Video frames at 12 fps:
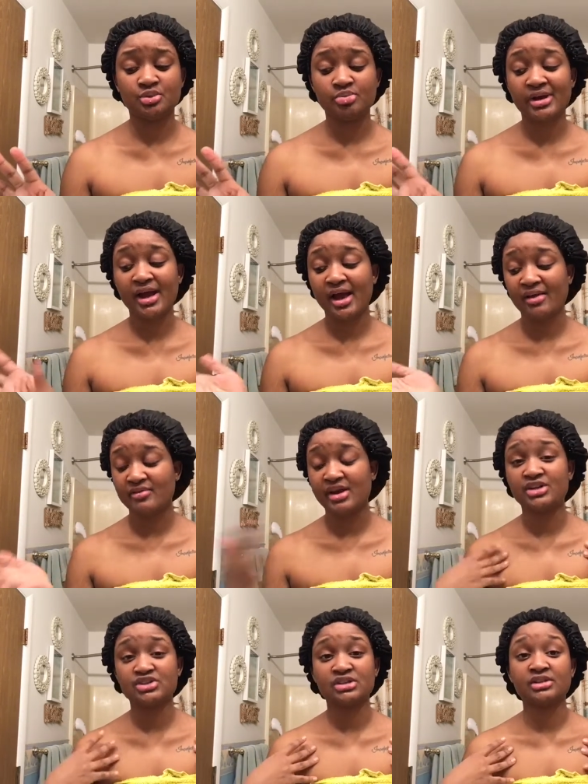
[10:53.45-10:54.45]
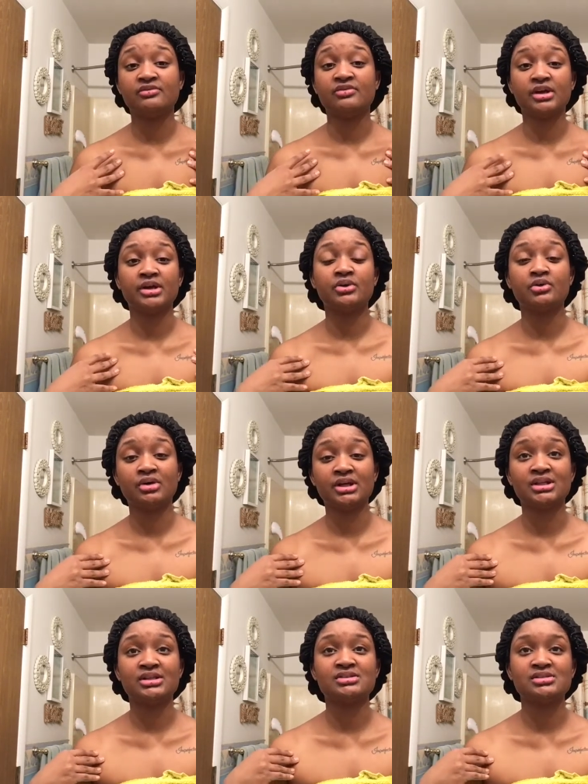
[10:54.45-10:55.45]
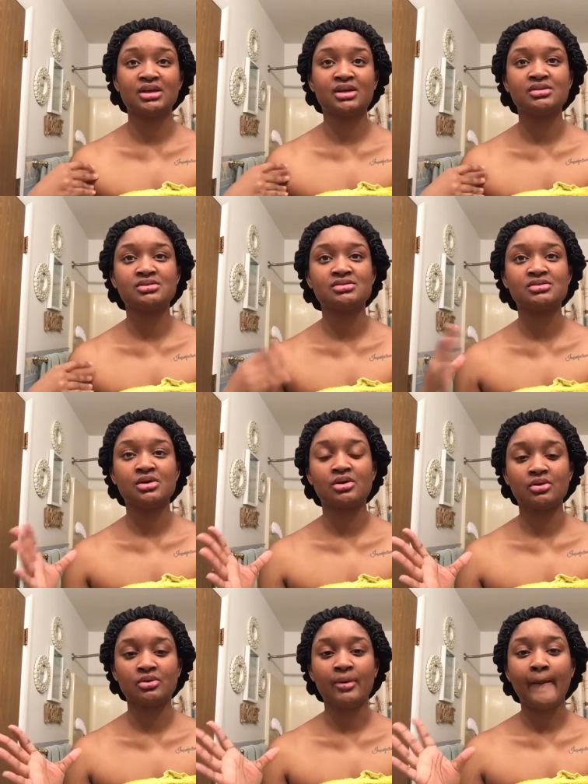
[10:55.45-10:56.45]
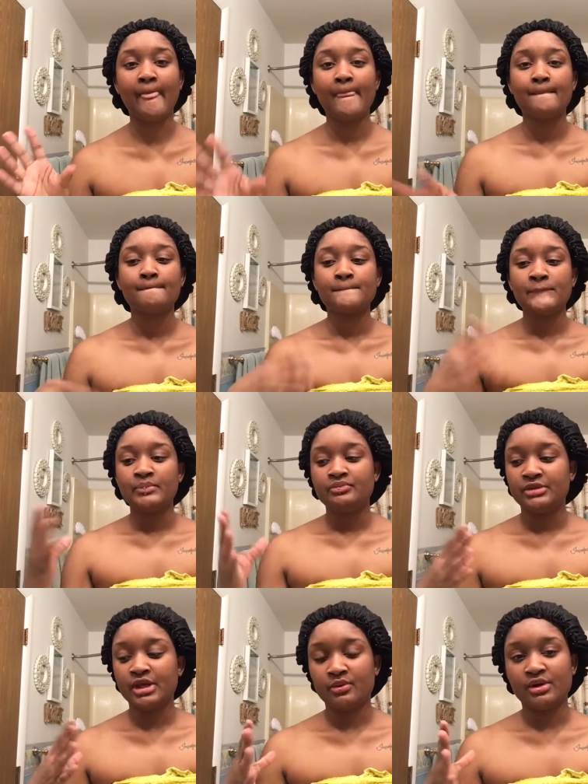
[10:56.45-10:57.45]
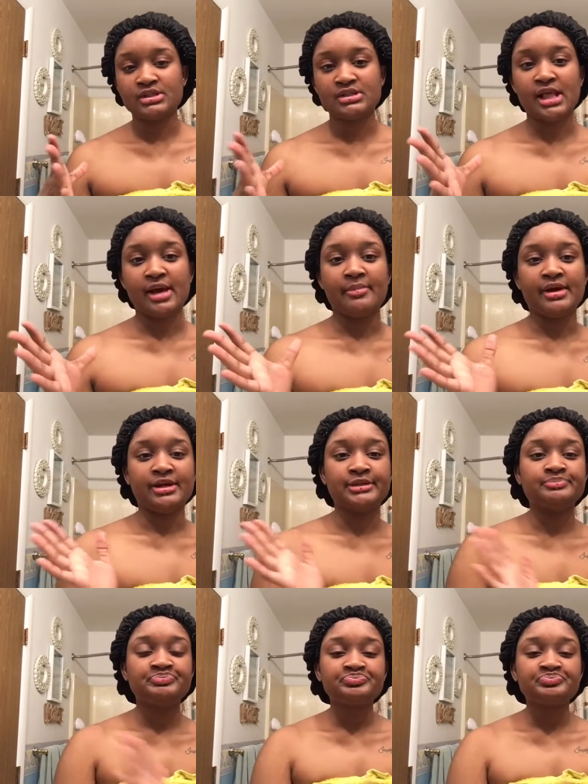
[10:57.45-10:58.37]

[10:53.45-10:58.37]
But I have naturally very oily skin, so it works a lot better.